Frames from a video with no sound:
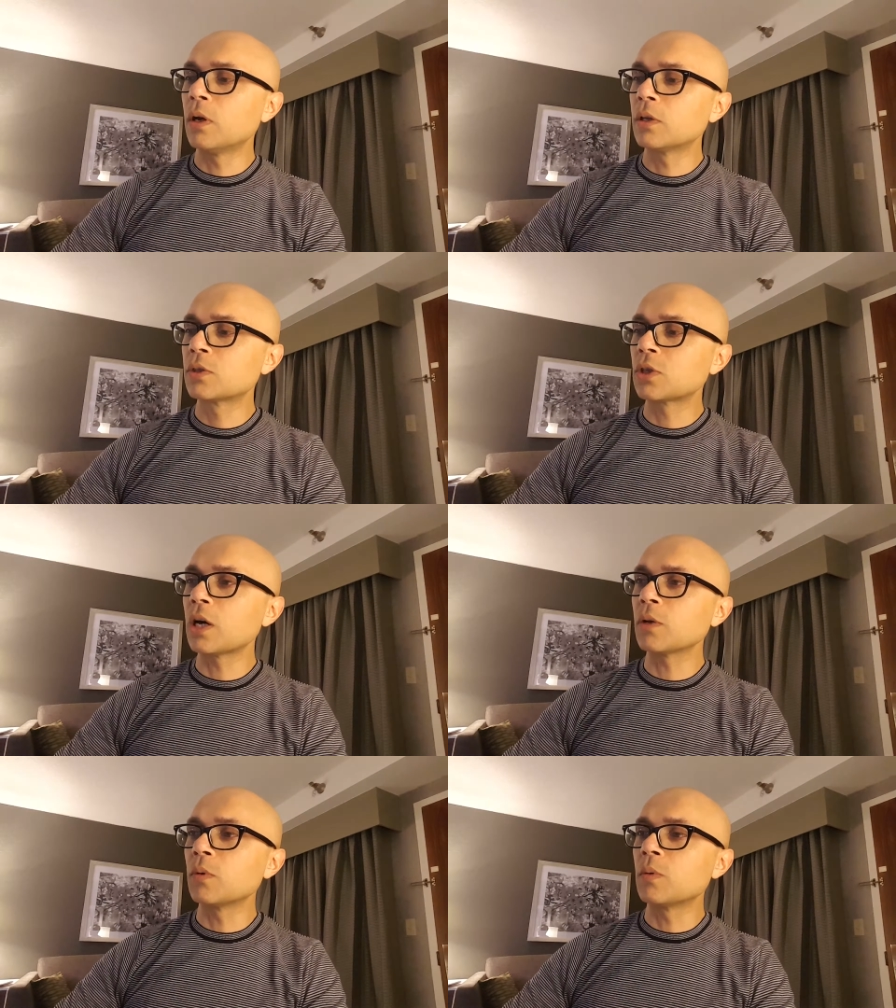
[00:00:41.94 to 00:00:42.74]

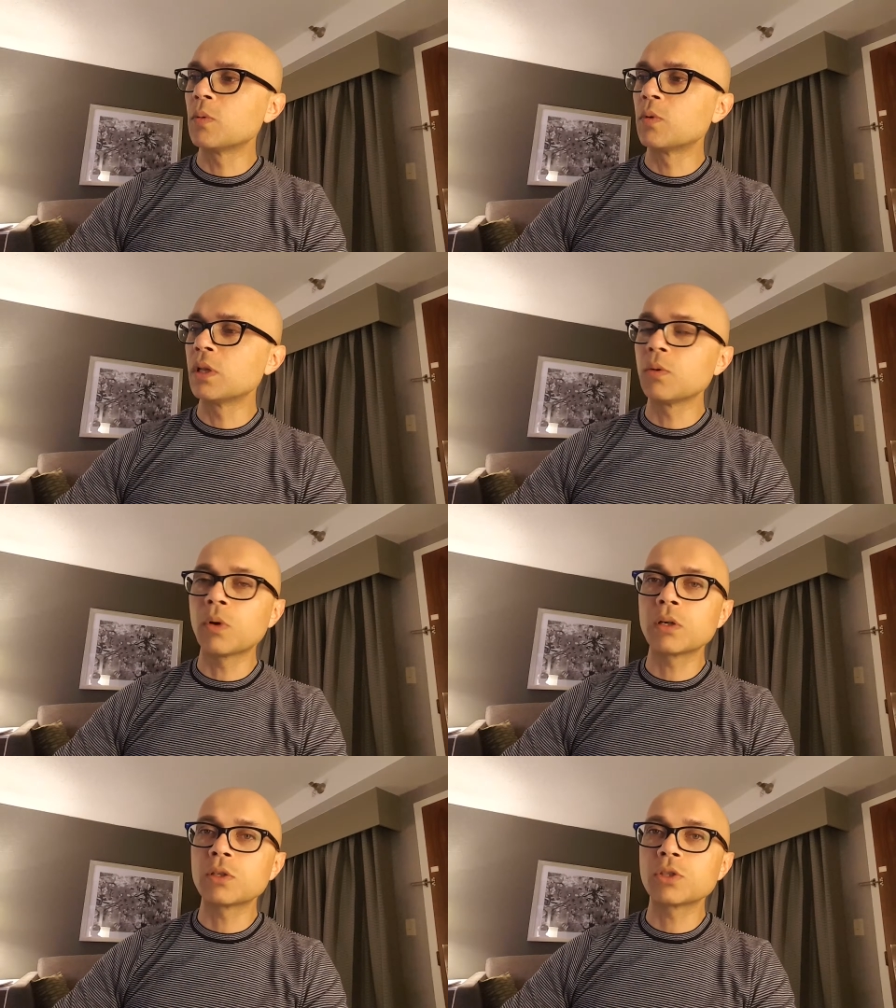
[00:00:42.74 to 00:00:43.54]
starting, we really
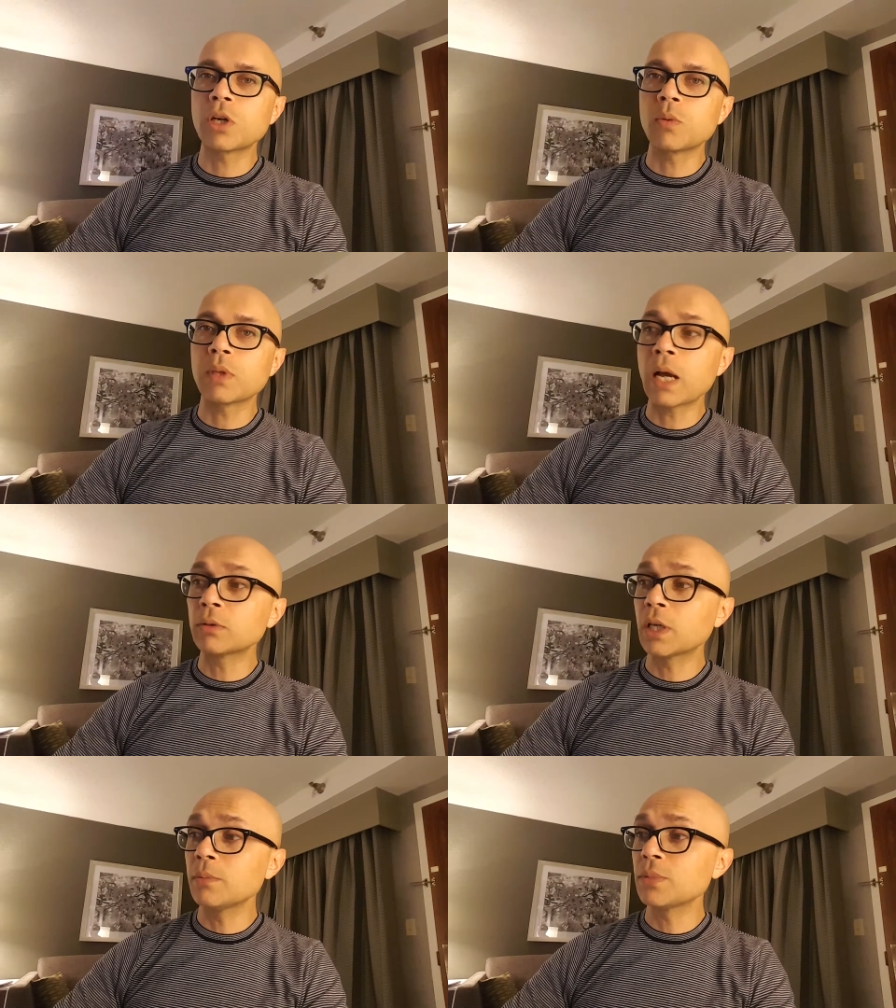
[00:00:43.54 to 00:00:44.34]
wanted to start with
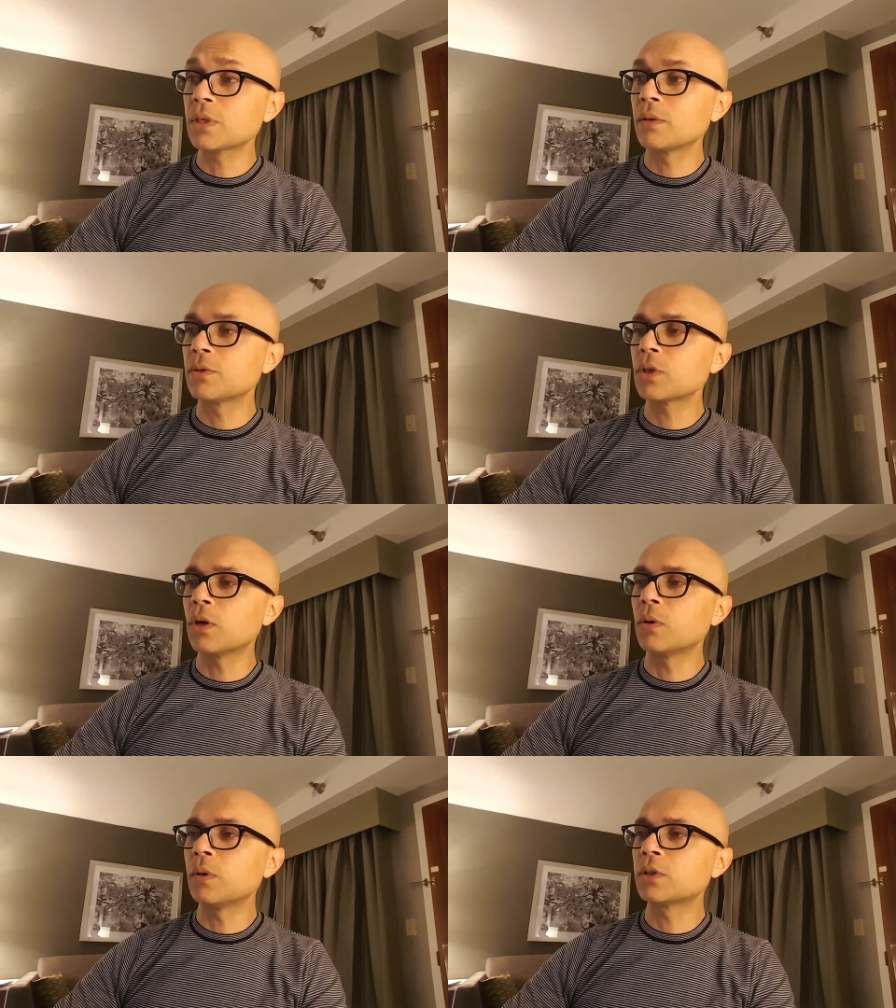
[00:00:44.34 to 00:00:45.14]
outcomes.
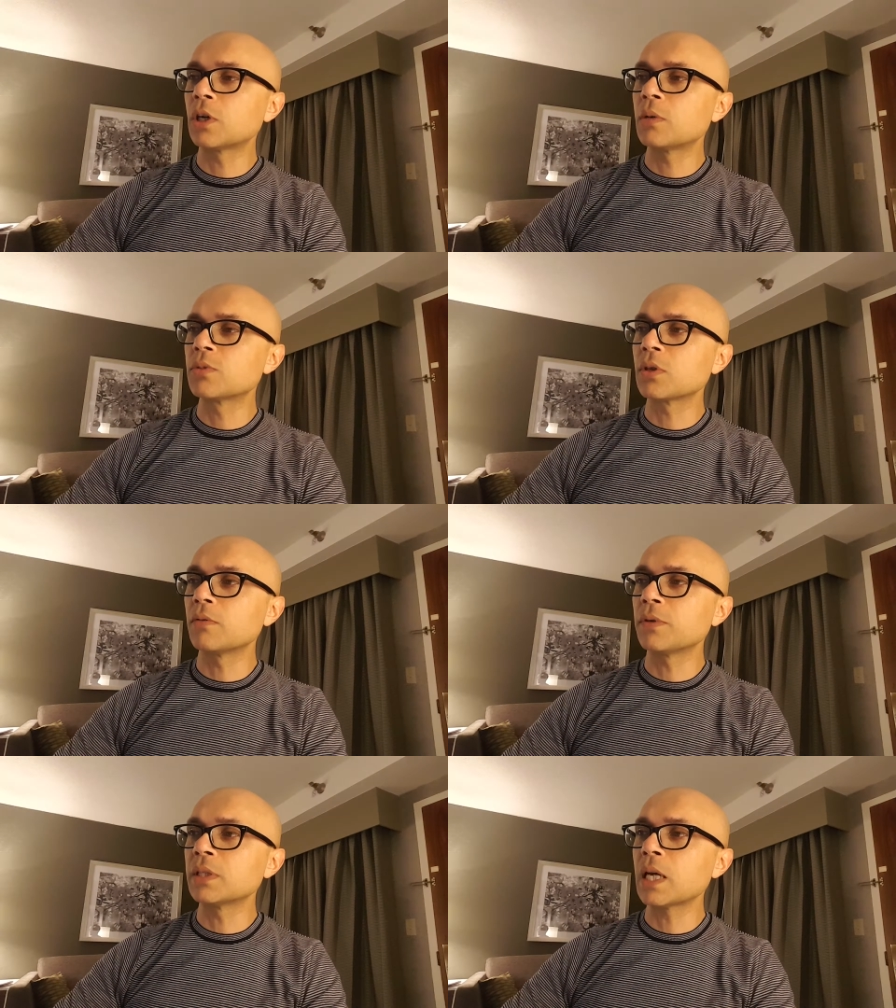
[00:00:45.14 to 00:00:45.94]
So in terms
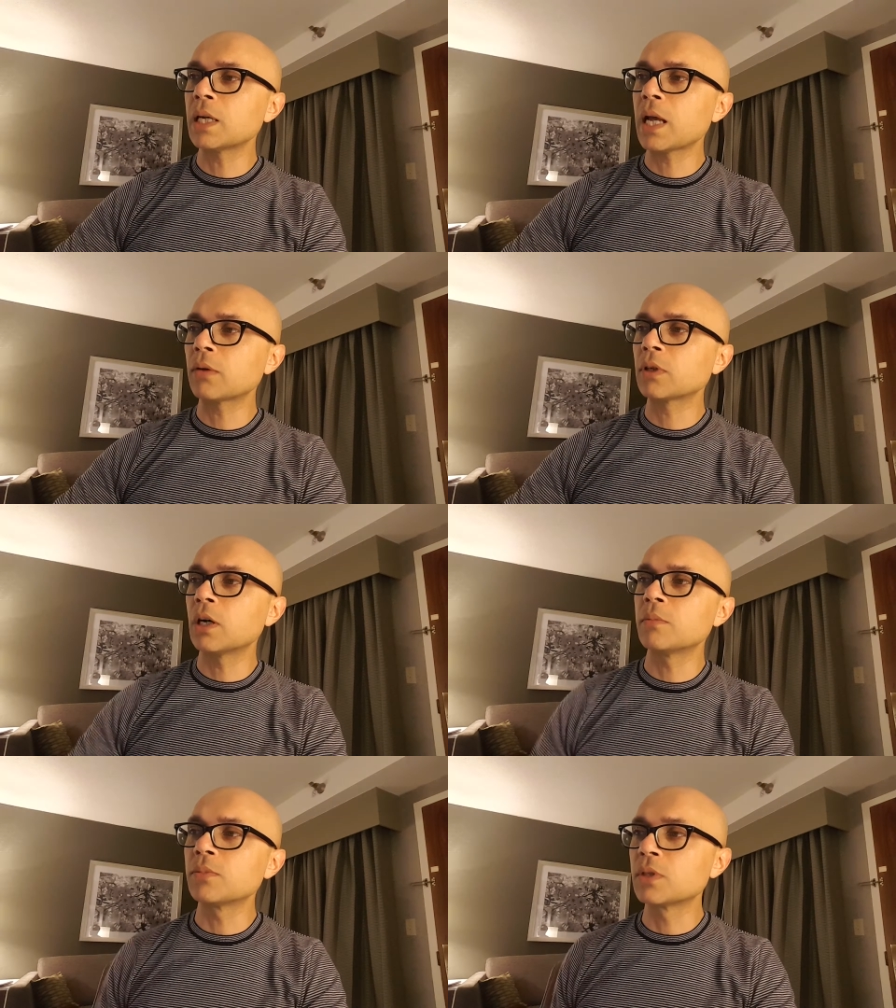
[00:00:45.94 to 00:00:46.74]
of intended
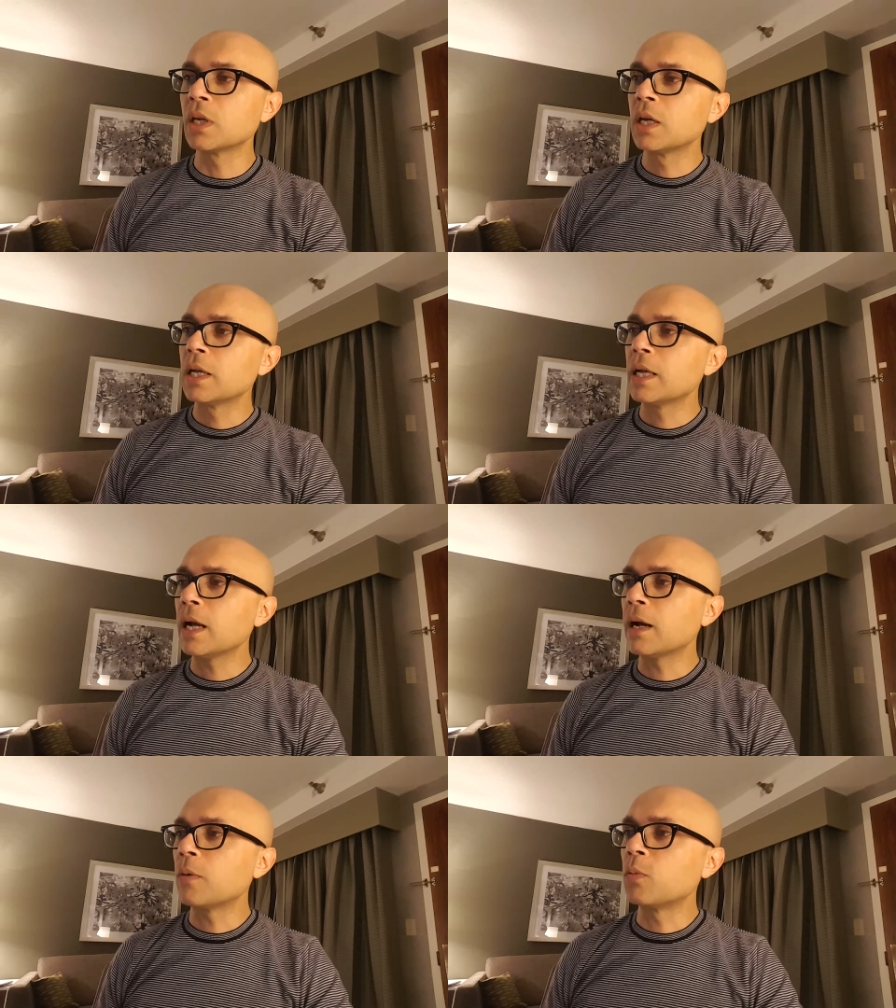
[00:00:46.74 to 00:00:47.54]
outcomes,
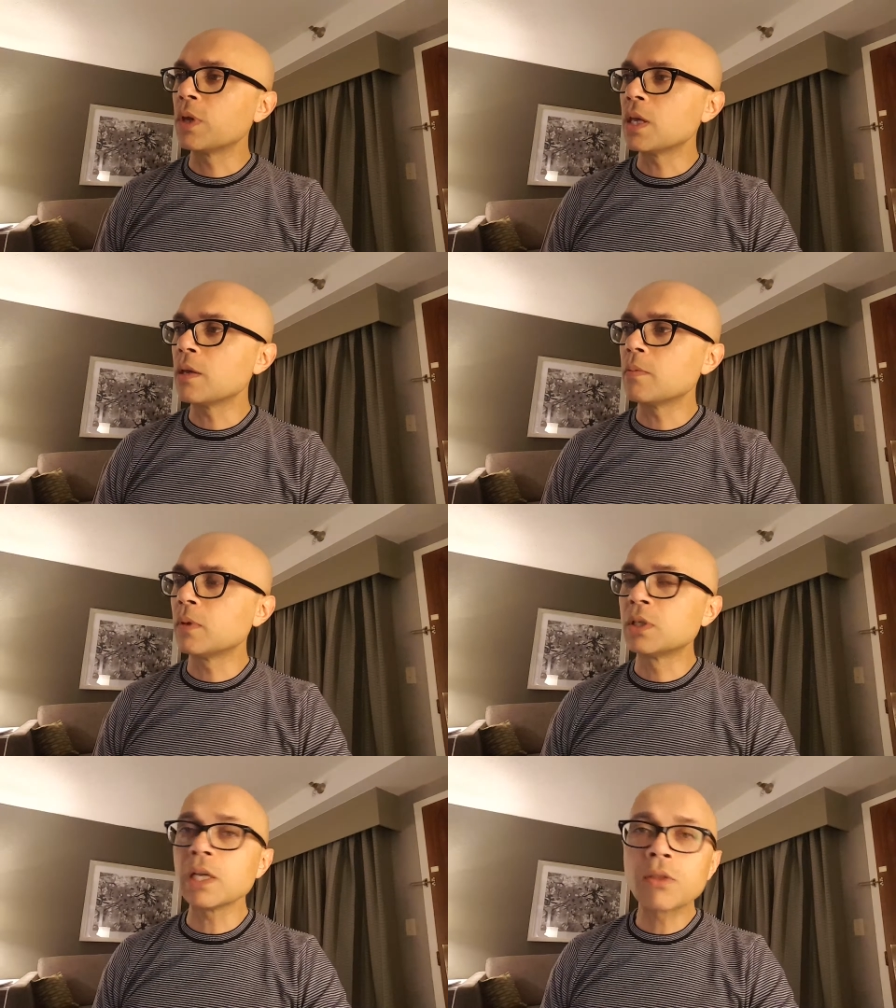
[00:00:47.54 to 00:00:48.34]
we
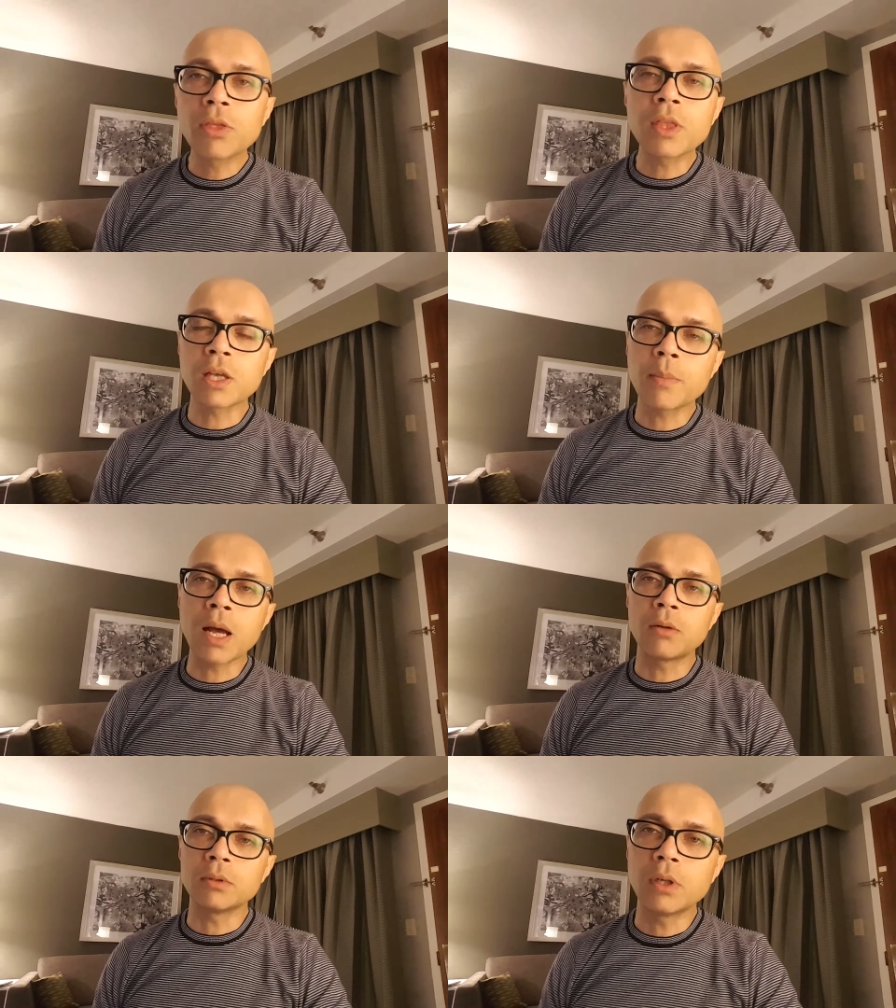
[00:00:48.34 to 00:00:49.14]
did think
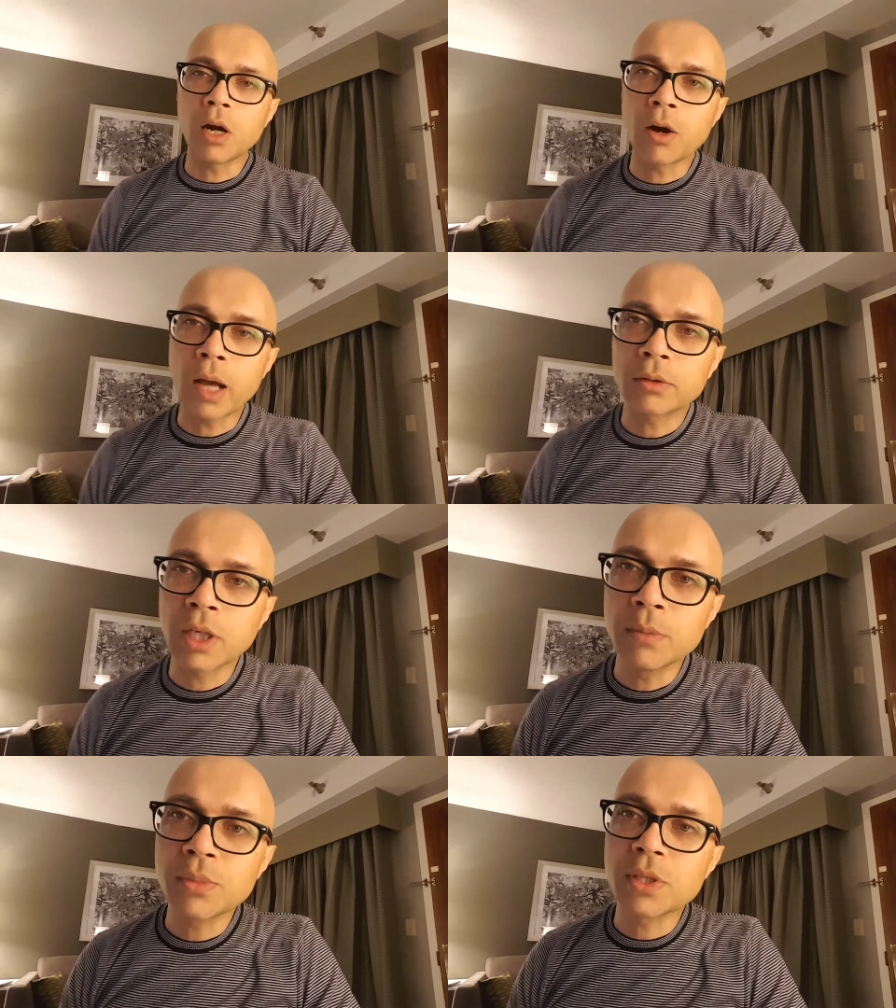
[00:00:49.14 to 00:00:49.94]
about our
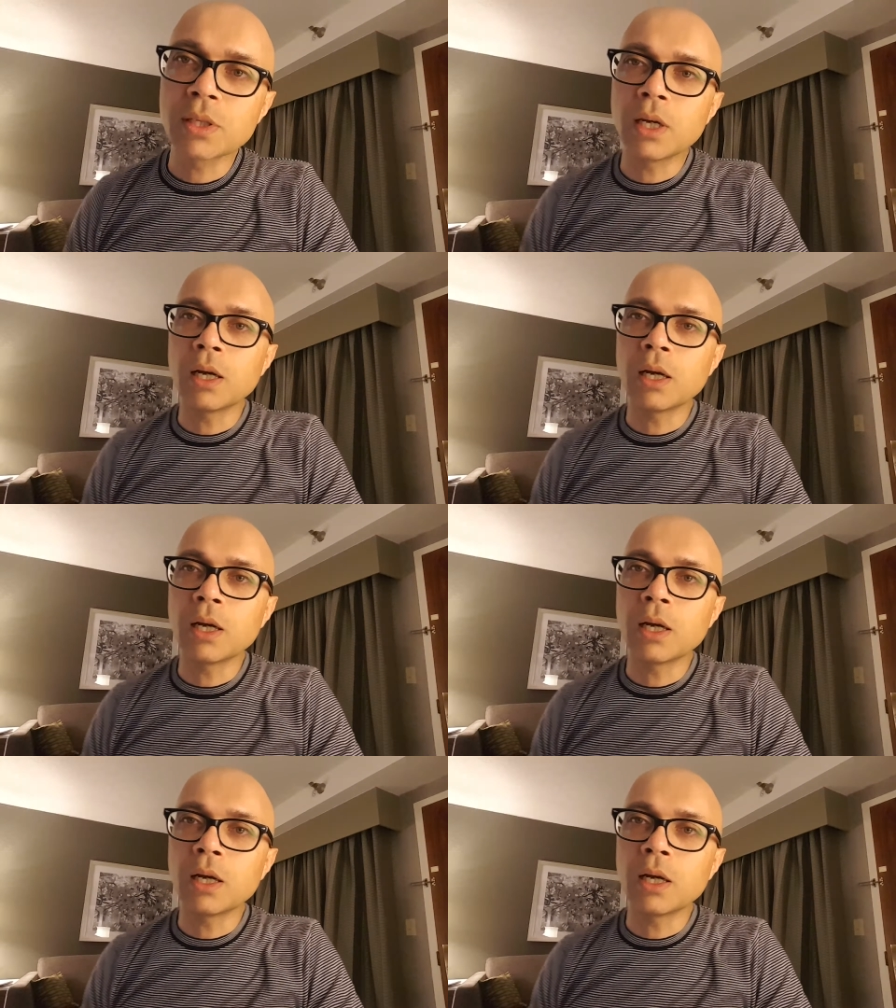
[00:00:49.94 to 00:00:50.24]
outcomes.